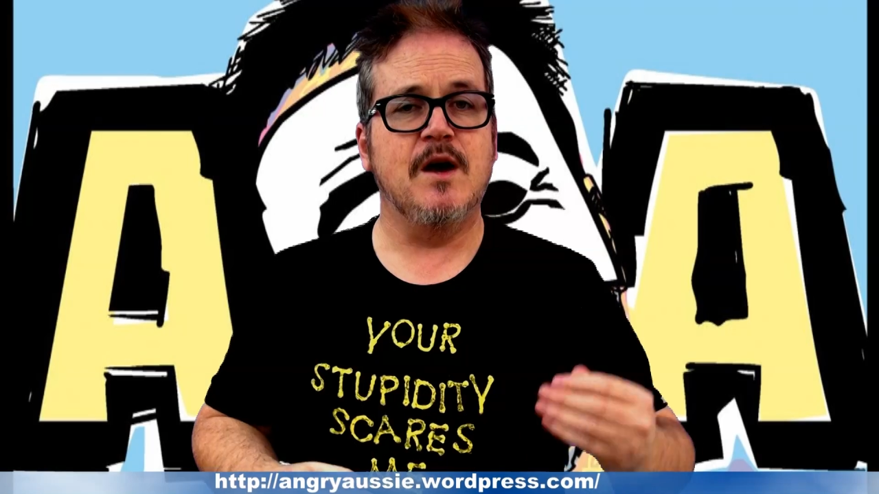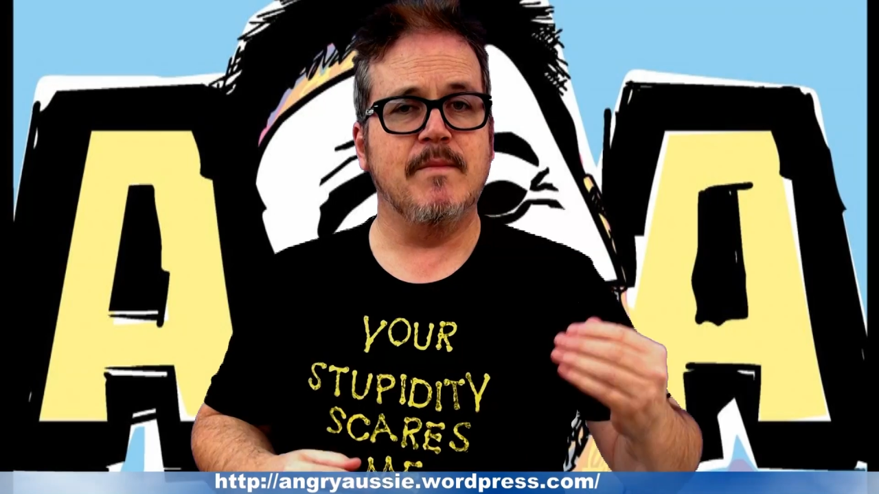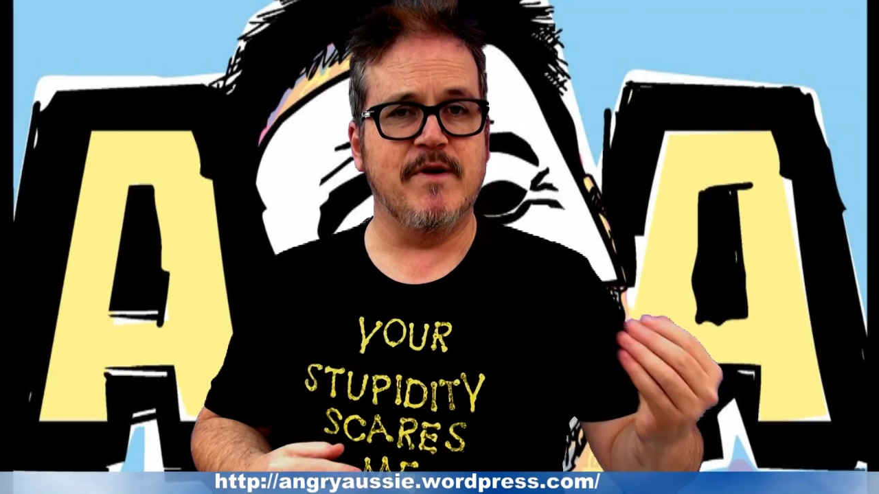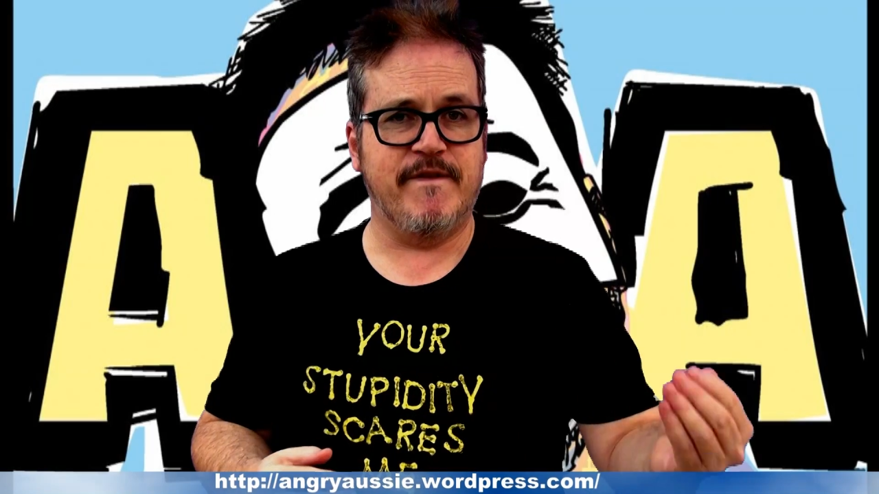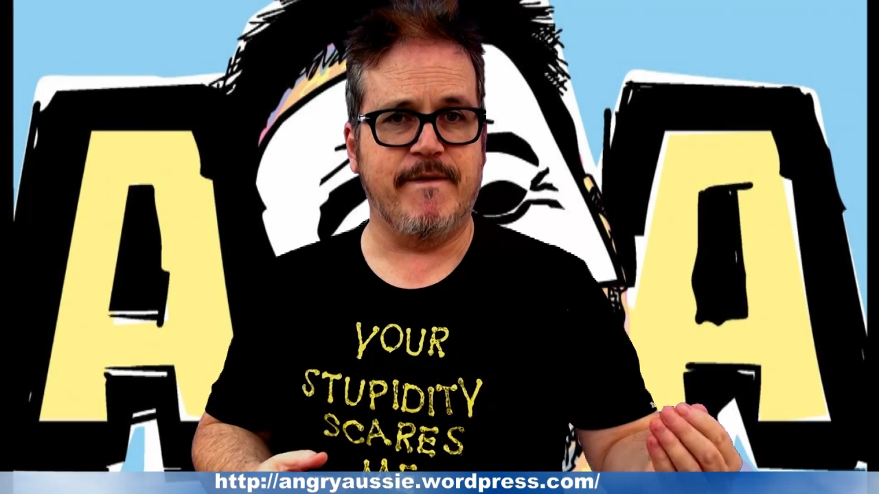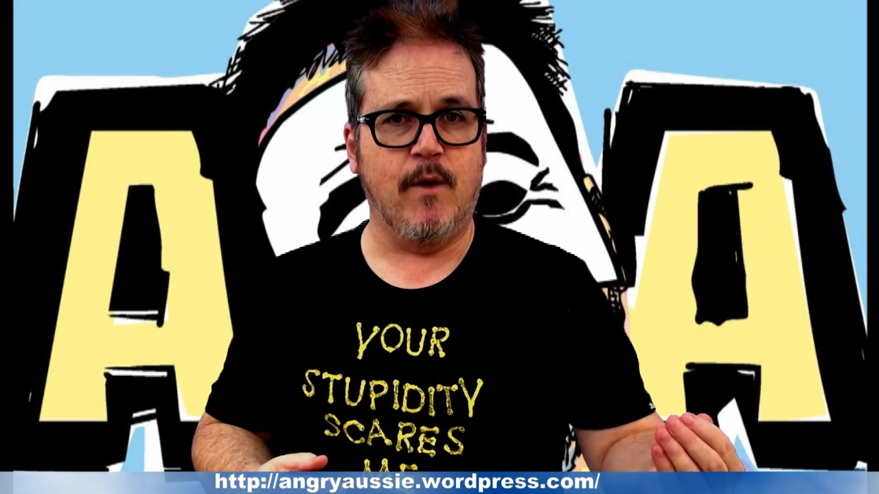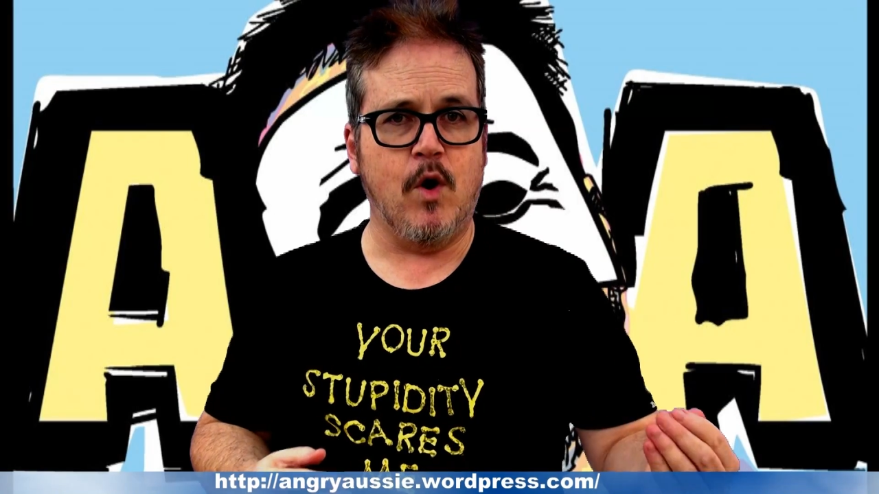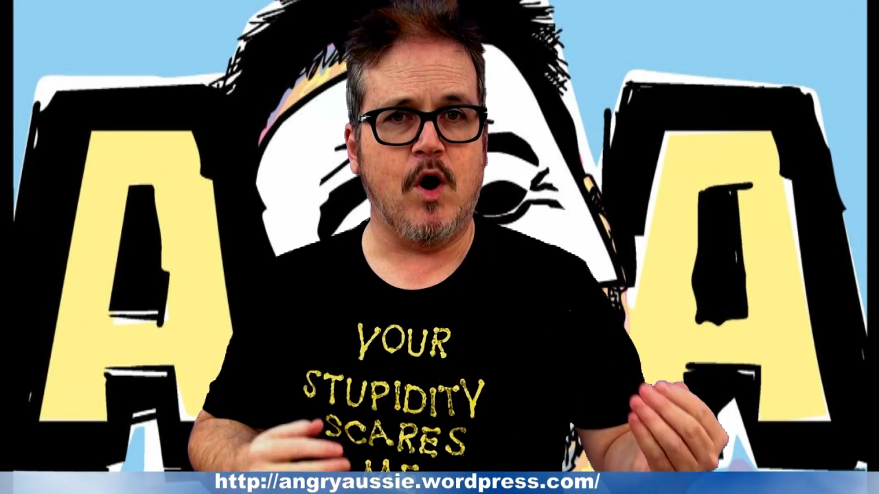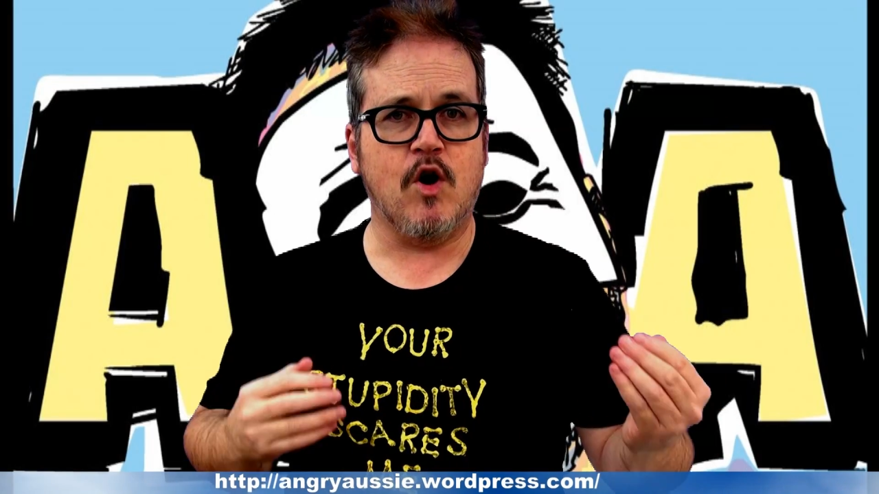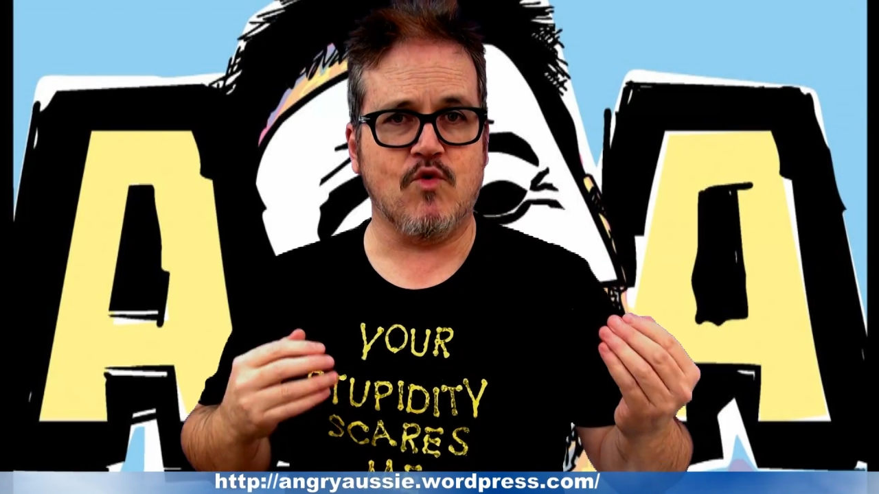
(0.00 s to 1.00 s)

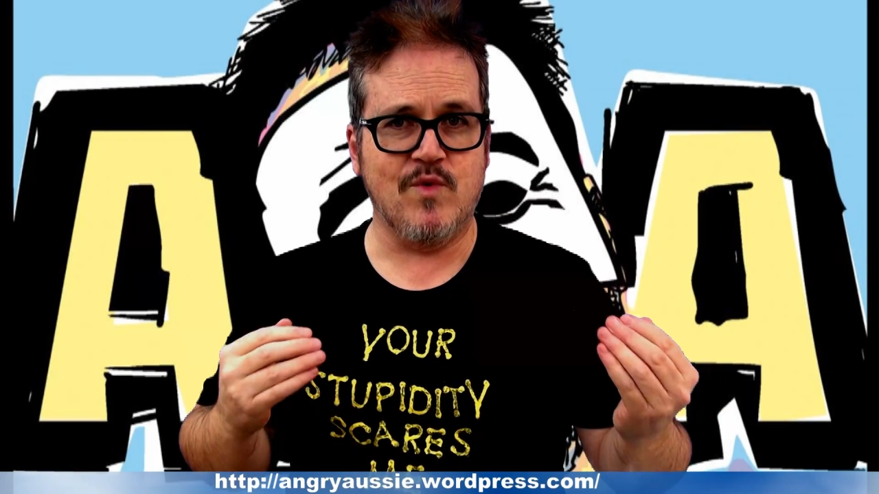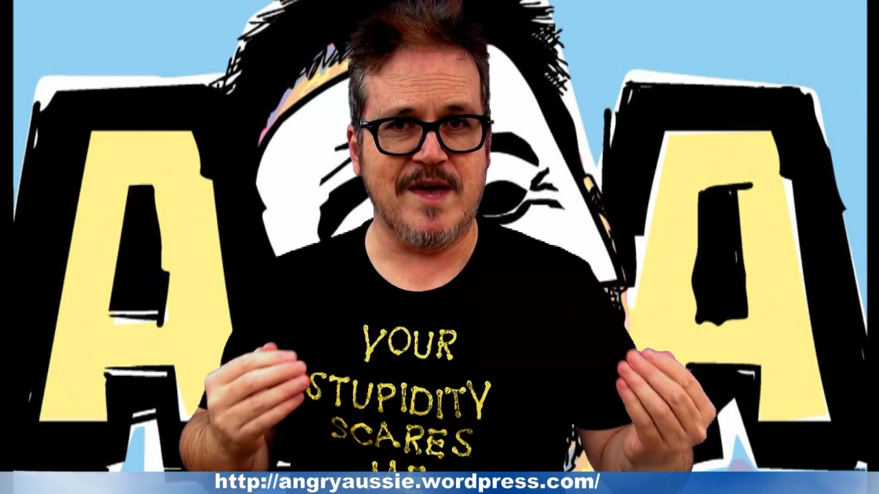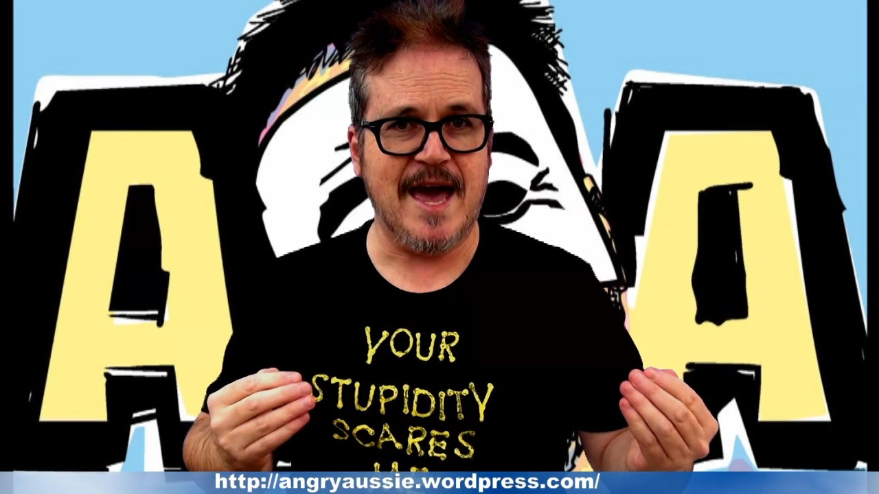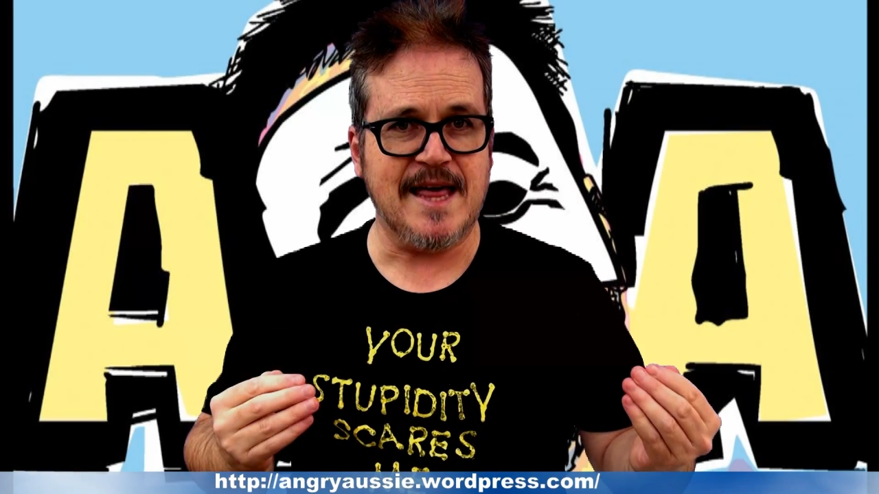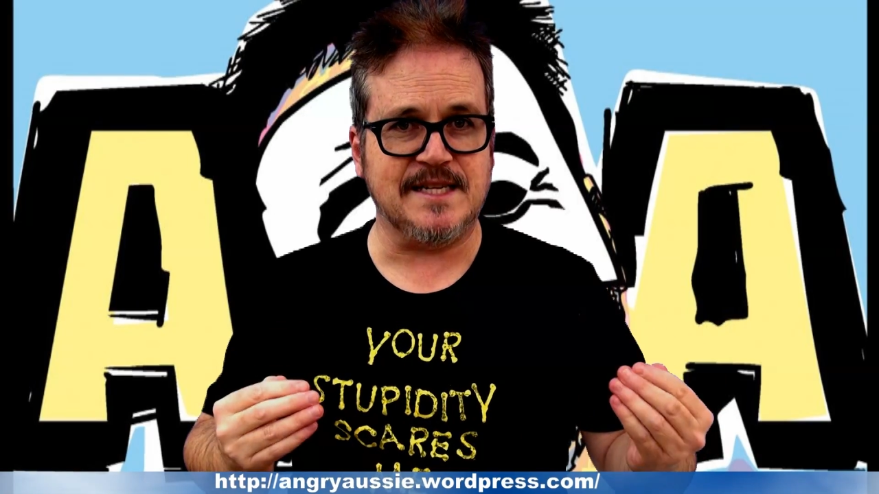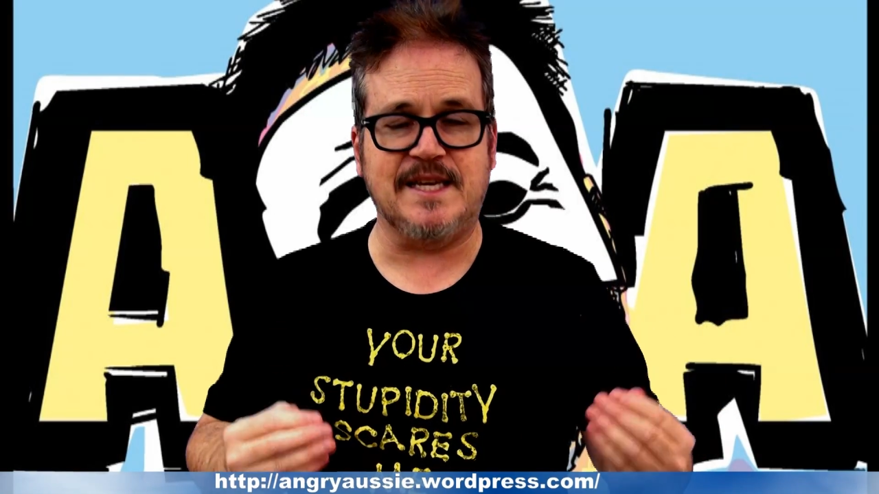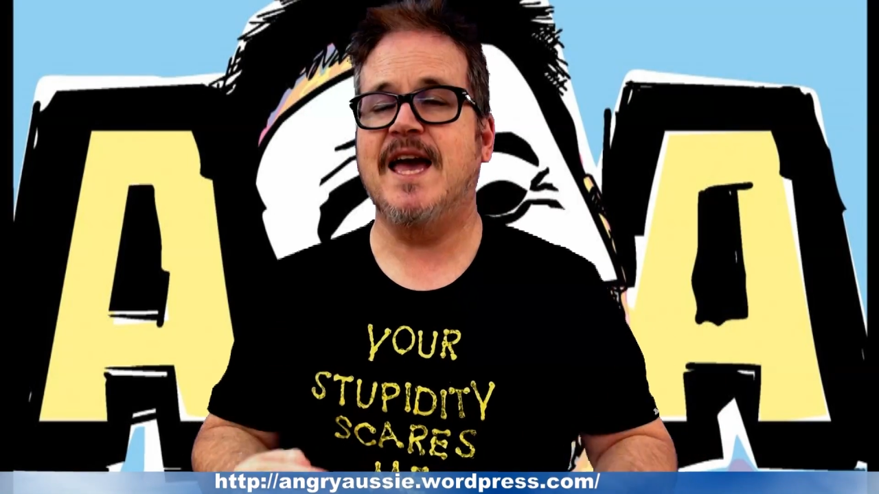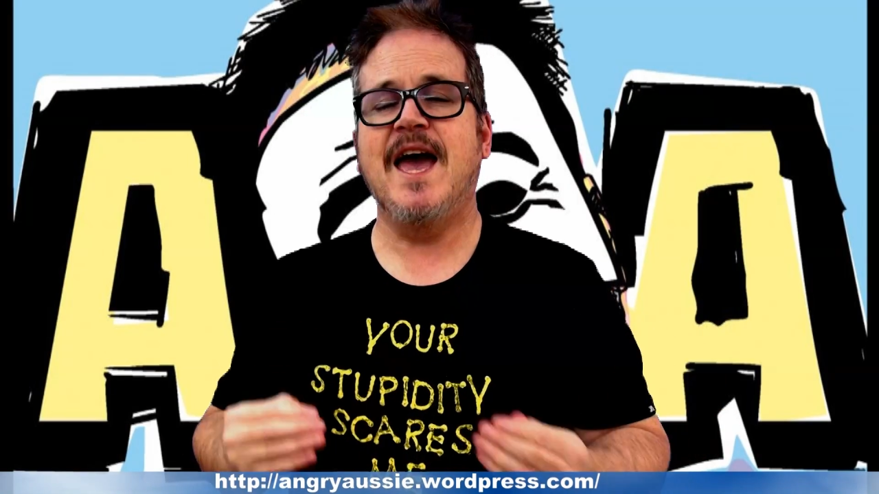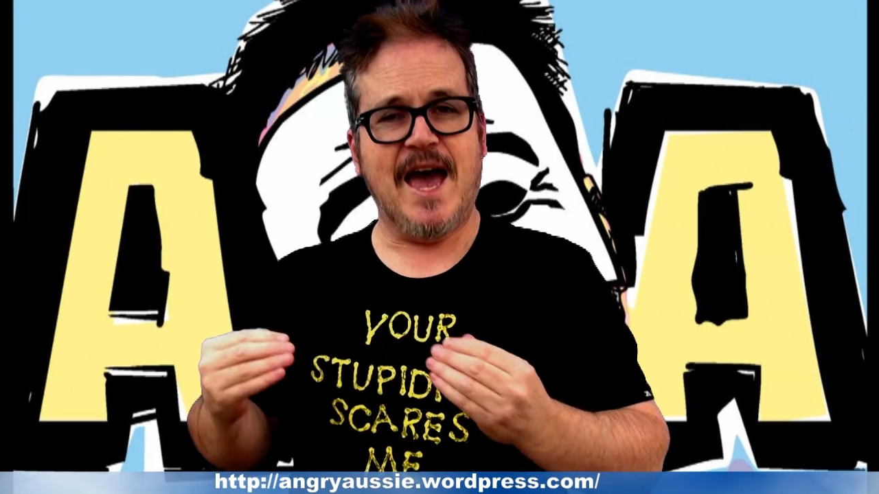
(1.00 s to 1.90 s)
before reality.